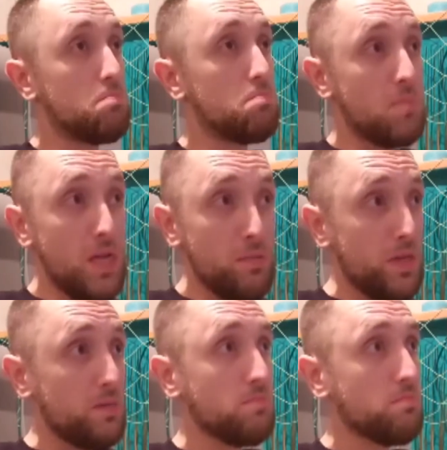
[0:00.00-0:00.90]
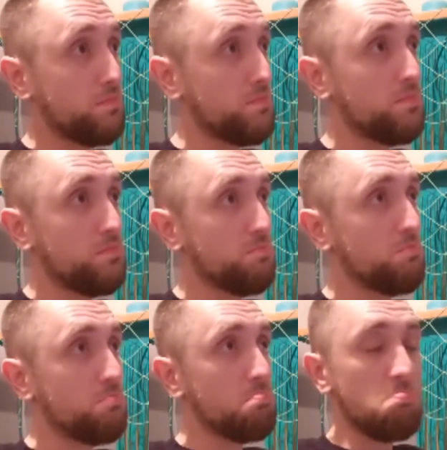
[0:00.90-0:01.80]
Maybe
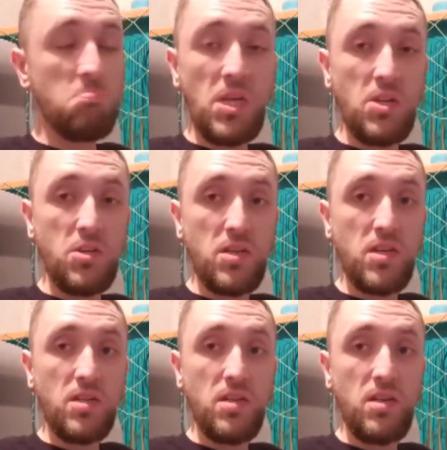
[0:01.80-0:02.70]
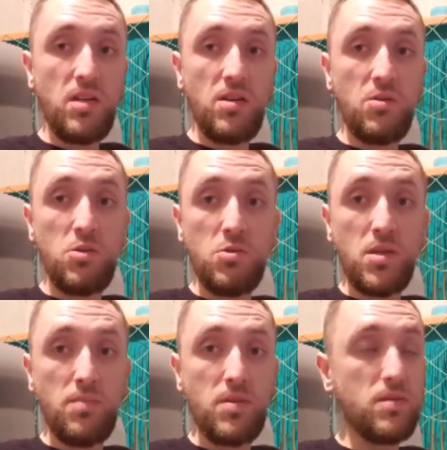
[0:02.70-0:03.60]
they could, do
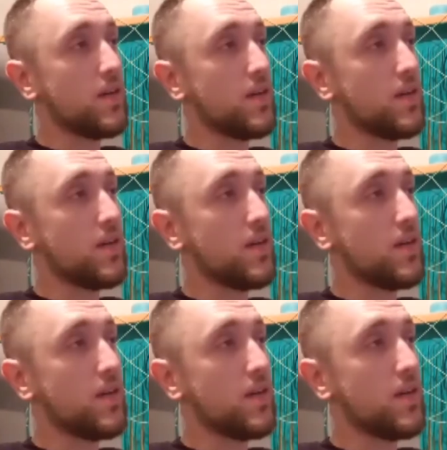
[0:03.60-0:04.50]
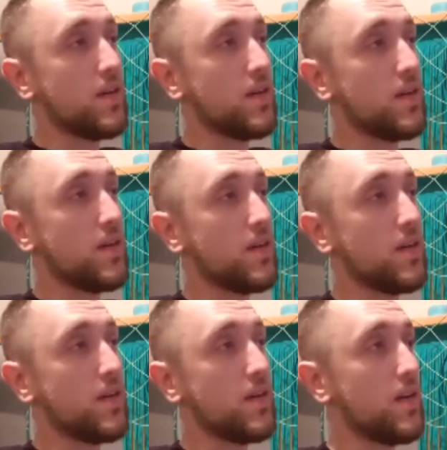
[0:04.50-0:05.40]
something. The only problem
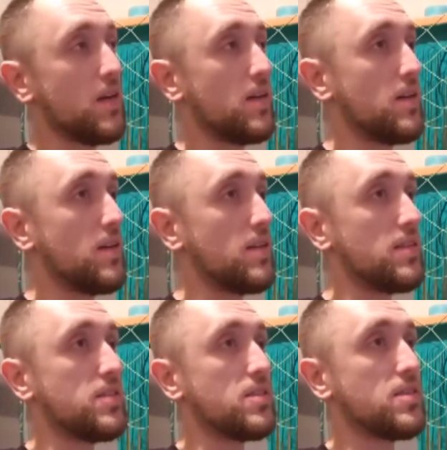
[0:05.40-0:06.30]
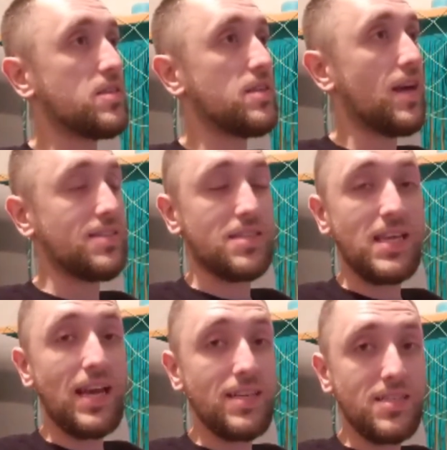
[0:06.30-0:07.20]
is, at least as a
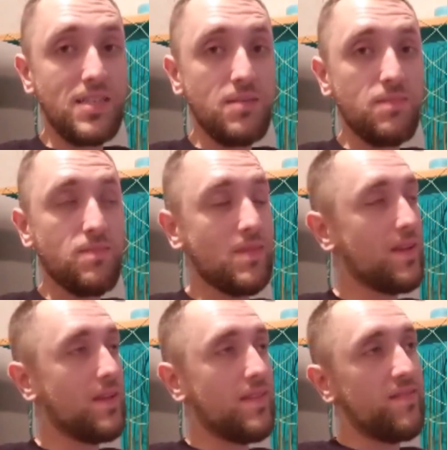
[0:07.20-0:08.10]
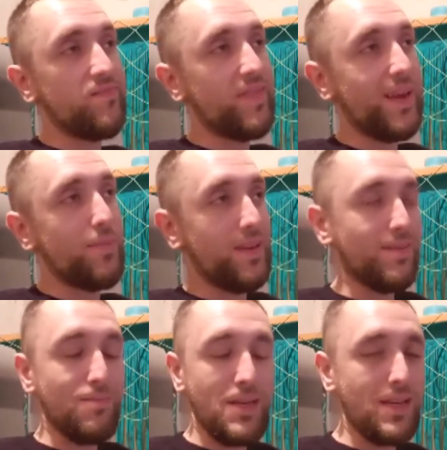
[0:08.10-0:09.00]
tag team, they'd be
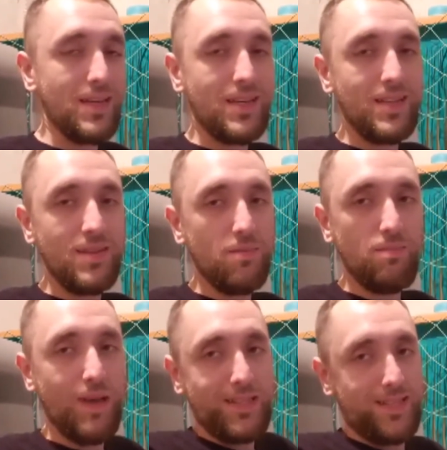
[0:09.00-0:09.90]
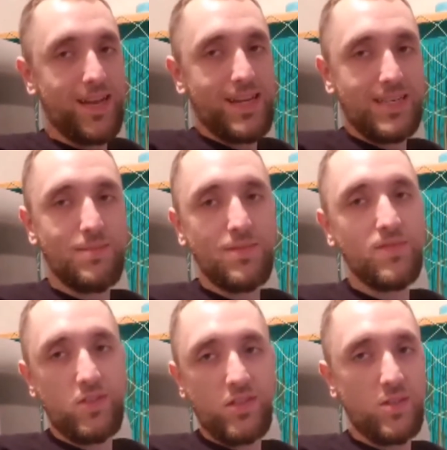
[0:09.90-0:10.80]
competing in the best tag team
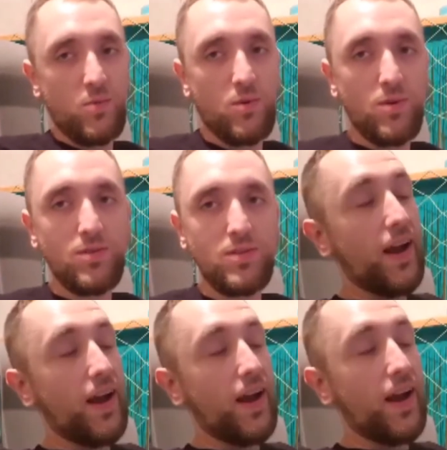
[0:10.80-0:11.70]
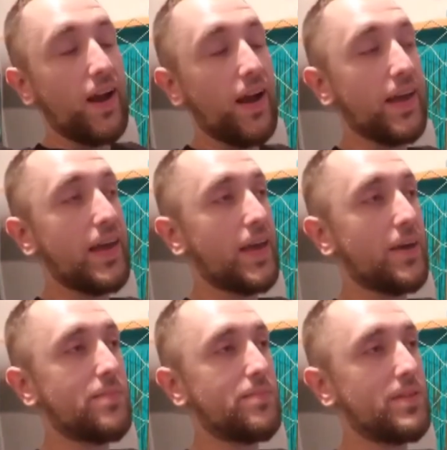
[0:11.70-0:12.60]
division in the world. I can't
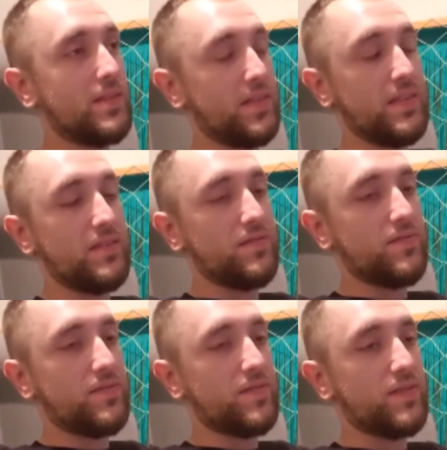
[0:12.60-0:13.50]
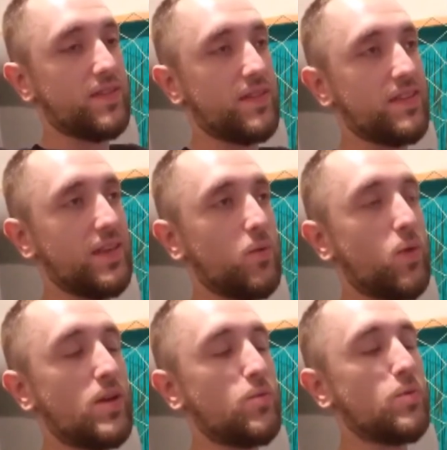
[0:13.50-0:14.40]
believe that they
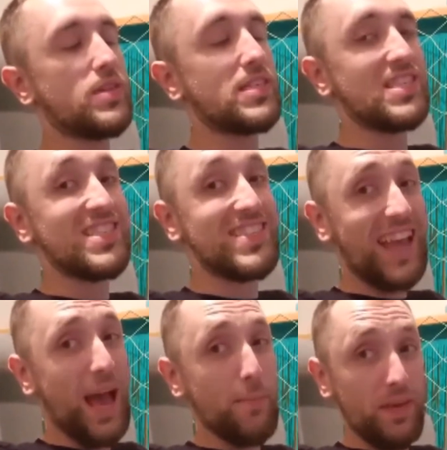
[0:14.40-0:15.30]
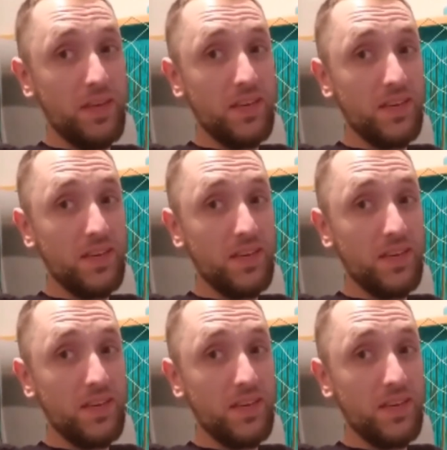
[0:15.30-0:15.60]
went with Sabby.